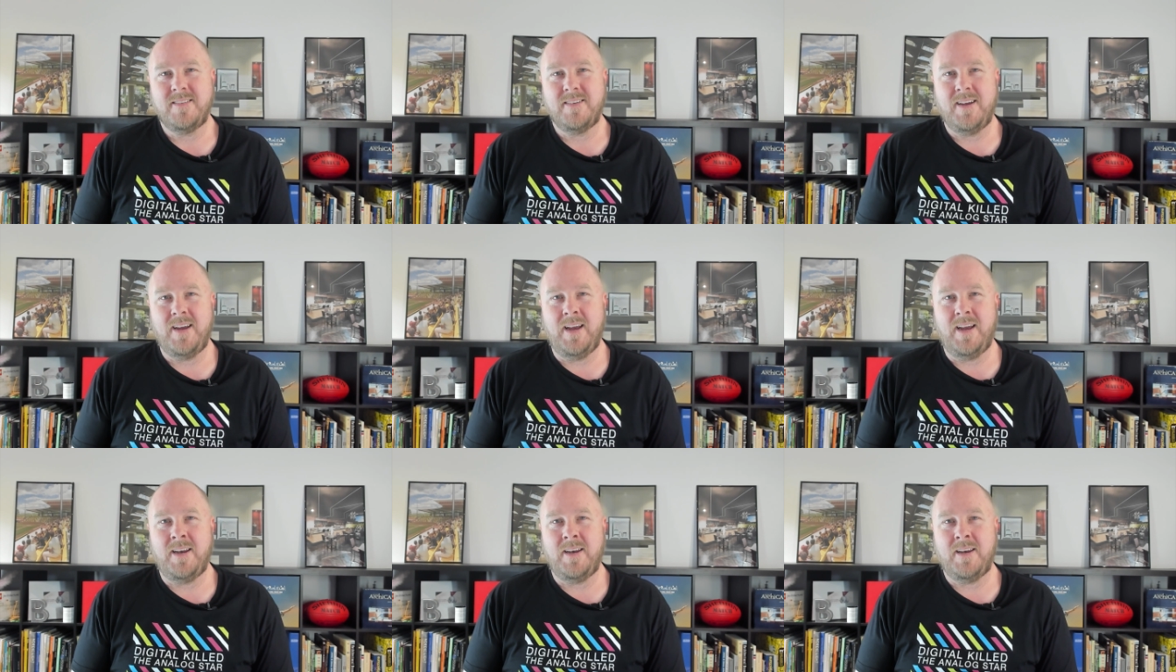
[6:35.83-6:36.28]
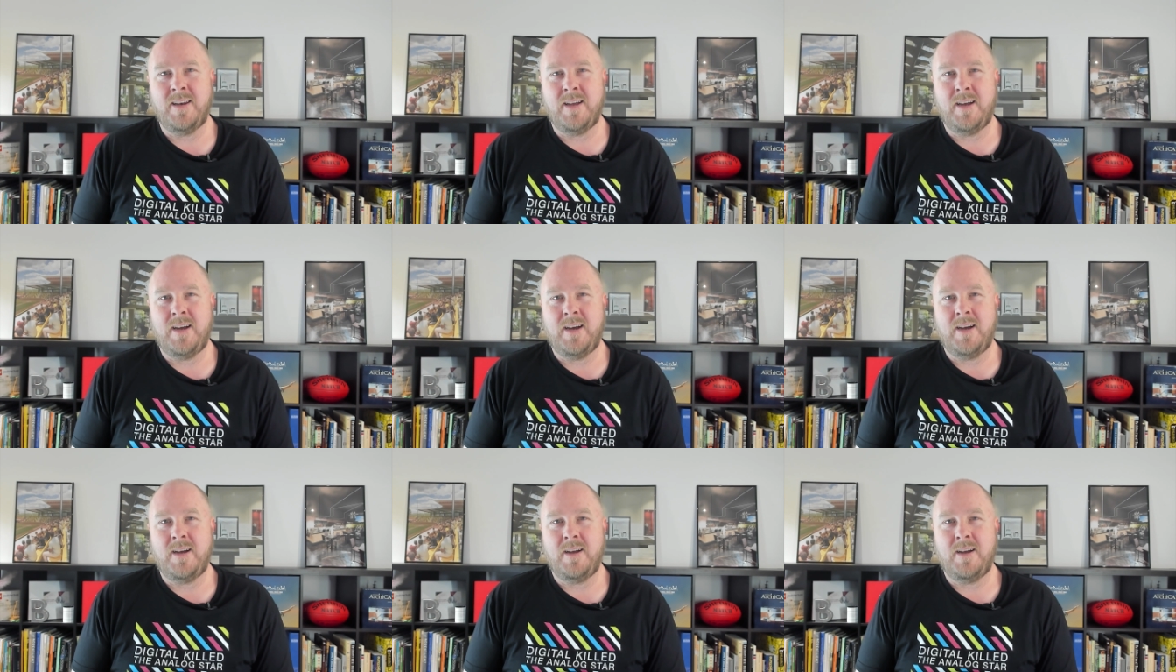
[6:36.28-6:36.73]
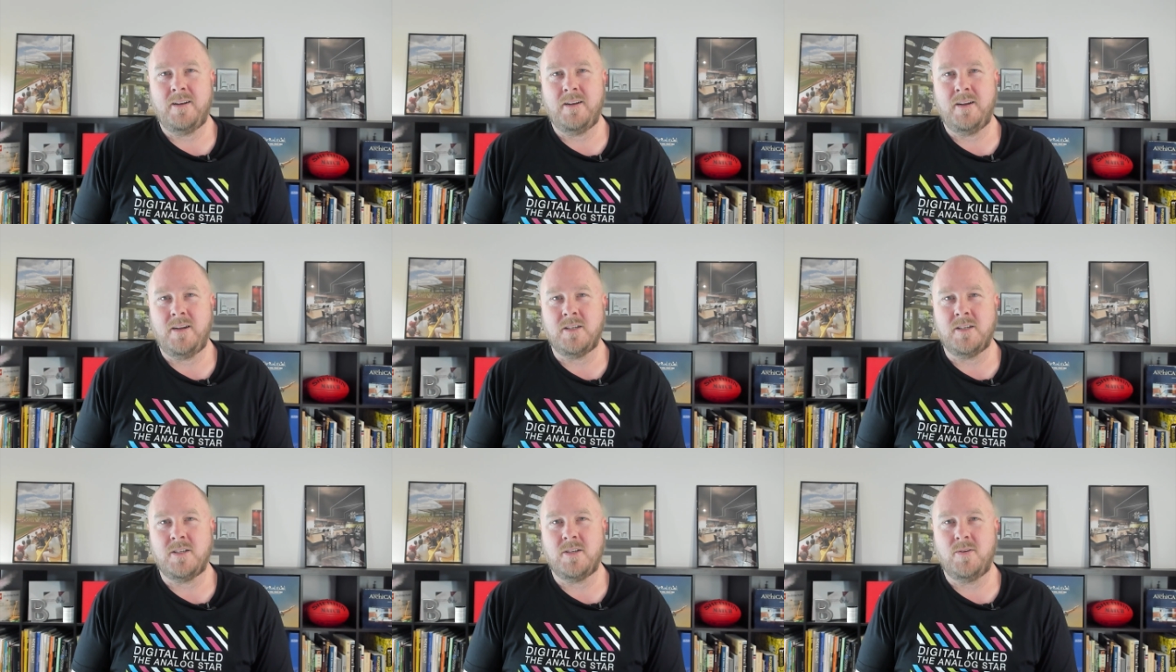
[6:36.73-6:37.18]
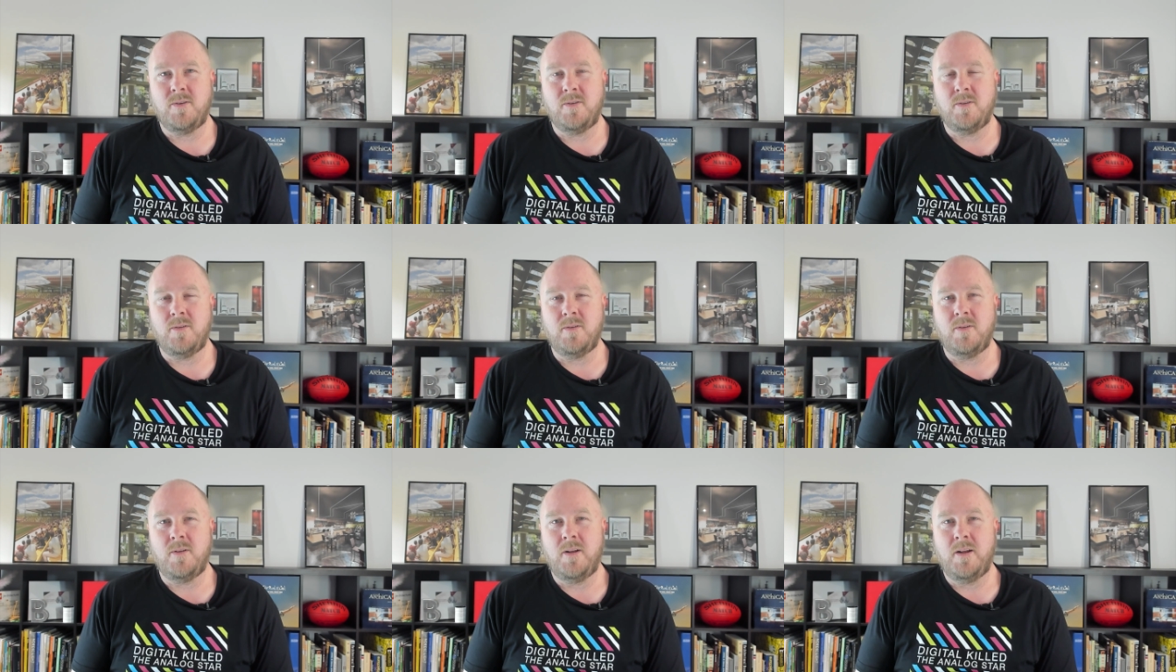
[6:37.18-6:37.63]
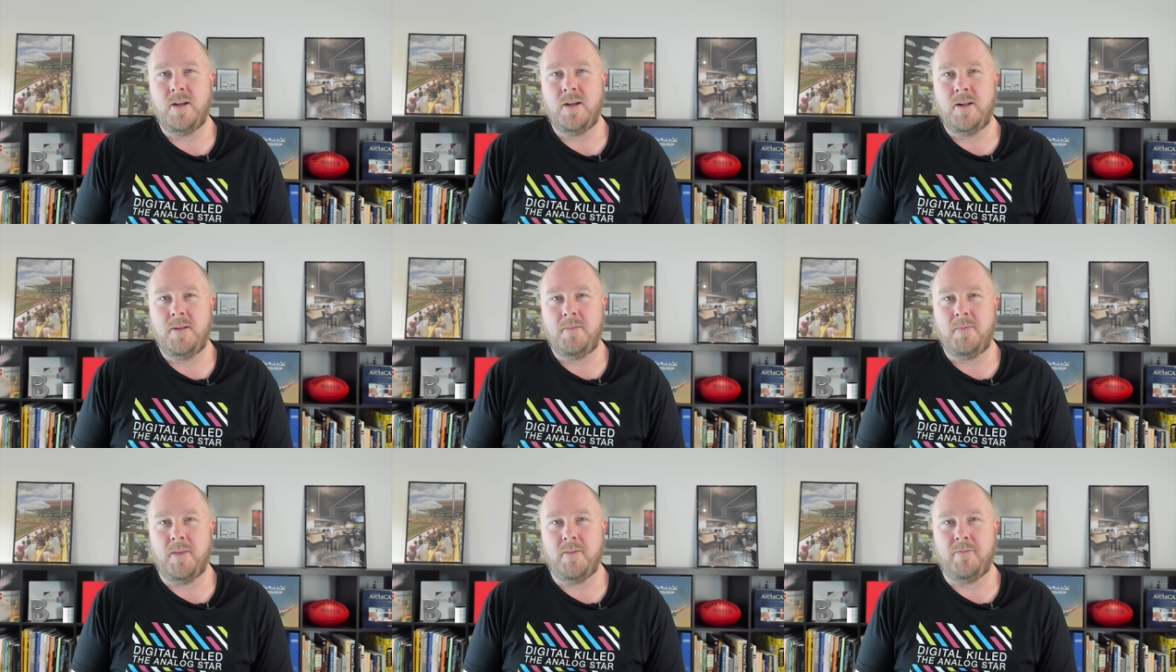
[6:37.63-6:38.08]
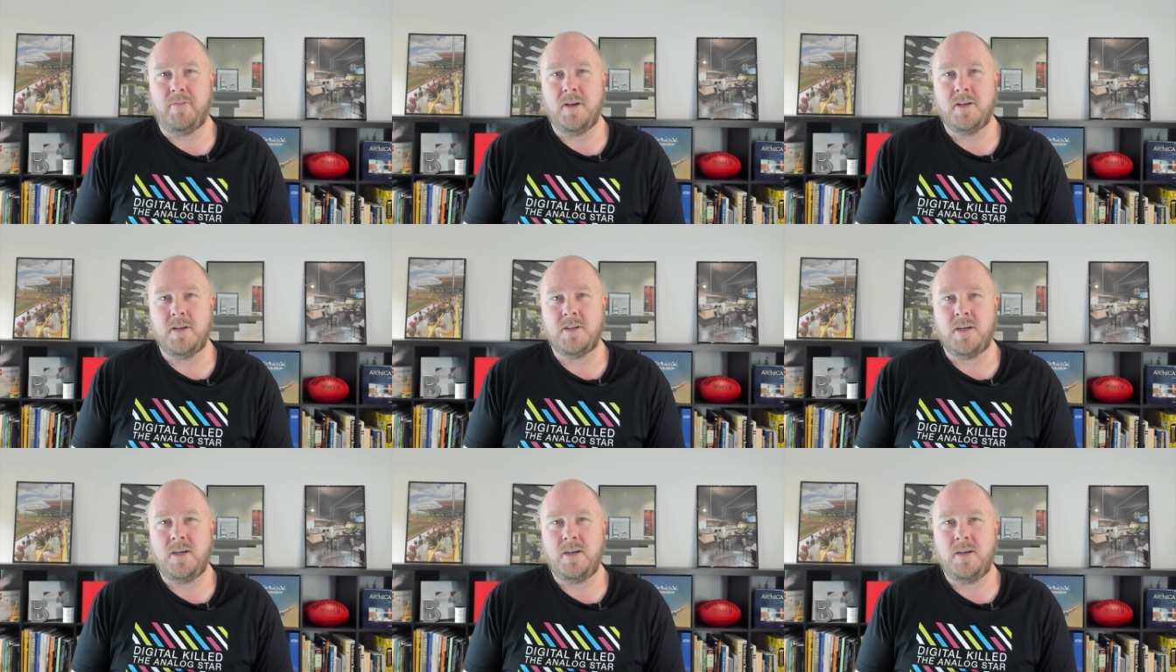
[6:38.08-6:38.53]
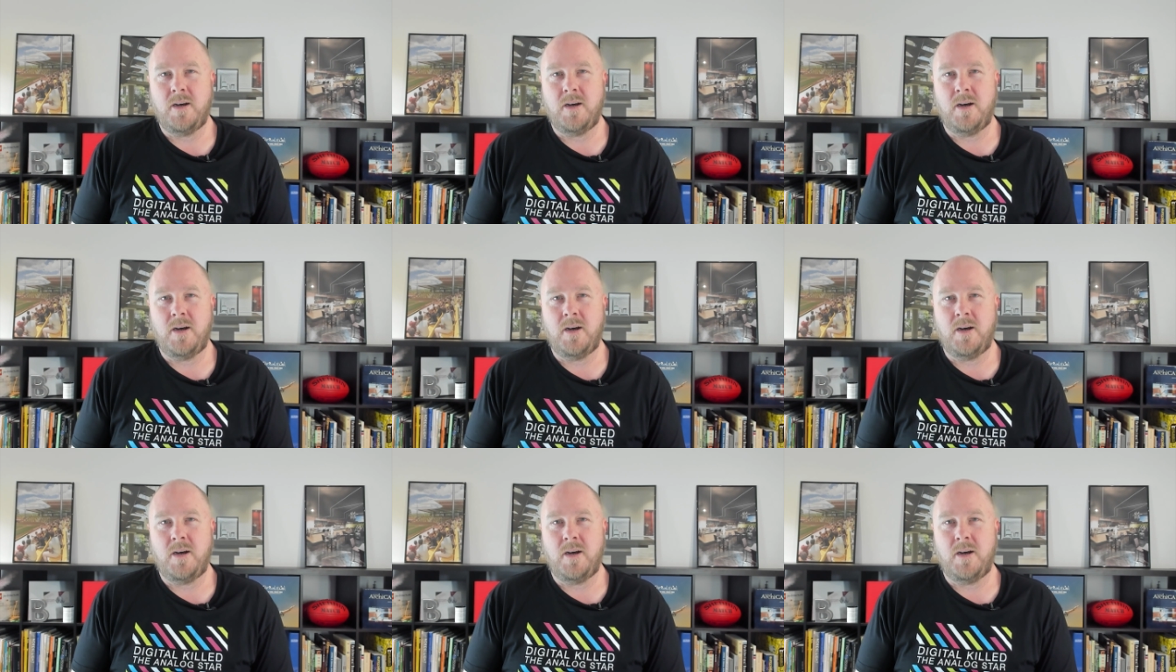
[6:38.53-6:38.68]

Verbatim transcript: And uh, until the future,